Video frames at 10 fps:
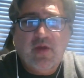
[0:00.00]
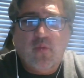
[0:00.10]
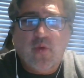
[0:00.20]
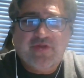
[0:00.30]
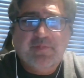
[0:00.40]

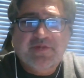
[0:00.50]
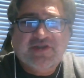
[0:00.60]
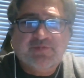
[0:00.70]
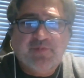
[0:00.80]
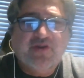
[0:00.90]
what the
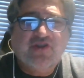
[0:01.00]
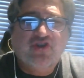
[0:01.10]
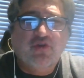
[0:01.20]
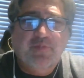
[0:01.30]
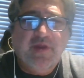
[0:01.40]
business process
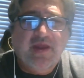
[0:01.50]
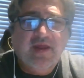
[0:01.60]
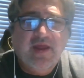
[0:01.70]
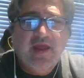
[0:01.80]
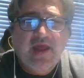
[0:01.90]
should be,
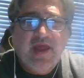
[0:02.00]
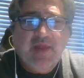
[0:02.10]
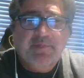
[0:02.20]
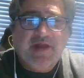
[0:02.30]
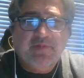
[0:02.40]

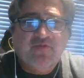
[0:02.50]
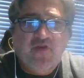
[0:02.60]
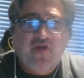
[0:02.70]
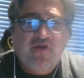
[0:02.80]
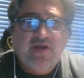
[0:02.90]
it becomes
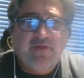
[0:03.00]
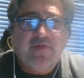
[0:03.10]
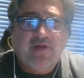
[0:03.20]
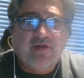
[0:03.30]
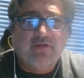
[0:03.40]
very
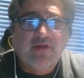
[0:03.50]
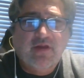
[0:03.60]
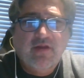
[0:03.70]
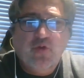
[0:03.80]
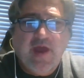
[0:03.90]
difficult
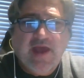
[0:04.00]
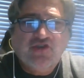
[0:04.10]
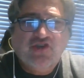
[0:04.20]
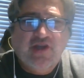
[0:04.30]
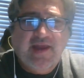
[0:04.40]
to
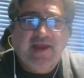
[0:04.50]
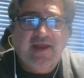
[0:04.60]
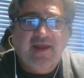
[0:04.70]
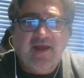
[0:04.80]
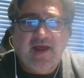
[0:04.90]

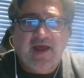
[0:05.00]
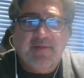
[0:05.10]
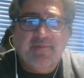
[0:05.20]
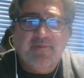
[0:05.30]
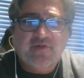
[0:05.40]
actually
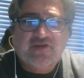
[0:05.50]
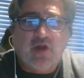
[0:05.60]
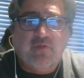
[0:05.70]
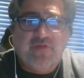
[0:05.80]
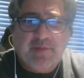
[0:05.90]

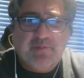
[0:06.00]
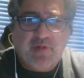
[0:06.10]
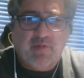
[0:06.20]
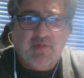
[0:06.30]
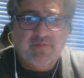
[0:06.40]
solve that
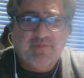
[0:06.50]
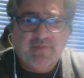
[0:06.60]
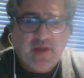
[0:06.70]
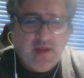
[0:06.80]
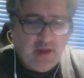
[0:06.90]
problem.
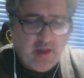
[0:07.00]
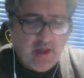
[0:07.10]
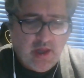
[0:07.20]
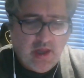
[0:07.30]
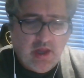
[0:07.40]

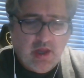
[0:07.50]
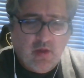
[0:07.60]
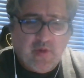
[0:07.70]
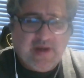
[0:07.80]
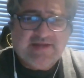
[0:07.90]

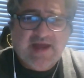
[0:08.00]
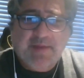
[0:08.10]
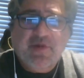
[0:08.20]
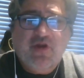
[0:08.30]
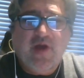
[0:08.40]
What has
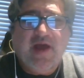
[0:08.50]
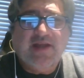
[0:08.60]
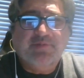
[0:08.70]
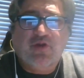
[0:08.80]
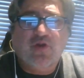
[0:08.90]
happened to
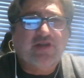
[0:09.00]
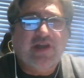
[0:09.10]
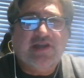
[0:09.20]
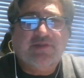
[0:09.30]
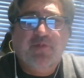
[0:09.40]
us,
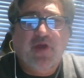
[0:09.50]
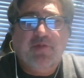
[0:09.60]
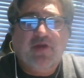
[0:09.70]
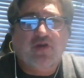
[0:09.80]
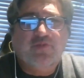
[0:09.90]
and it's pure
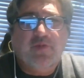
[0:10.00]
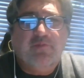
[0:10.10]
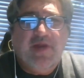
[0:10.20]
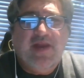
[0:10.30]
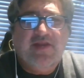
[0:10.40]
because
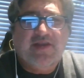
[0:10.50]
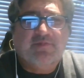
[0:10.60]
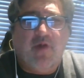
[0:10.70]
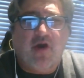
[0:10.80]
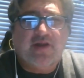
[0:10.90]
we've been in
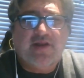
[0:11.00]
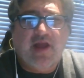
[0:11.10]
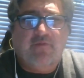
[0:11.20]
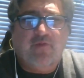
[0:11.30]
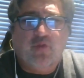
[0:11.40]
this market
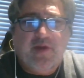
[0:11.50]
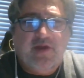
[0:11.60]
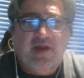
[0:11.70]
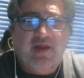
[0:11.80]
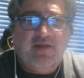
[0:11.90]
now for
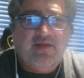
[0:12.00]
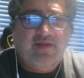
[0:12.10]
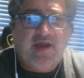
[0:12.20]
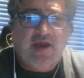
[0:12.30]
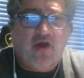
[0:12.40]

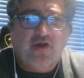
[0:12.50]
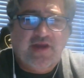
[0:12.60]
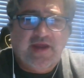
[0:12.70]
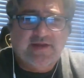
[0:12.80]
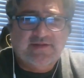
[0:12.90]
23
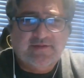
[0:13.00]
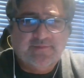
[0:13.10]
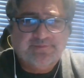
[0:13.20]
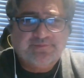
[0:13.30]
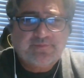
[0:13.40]
odd years,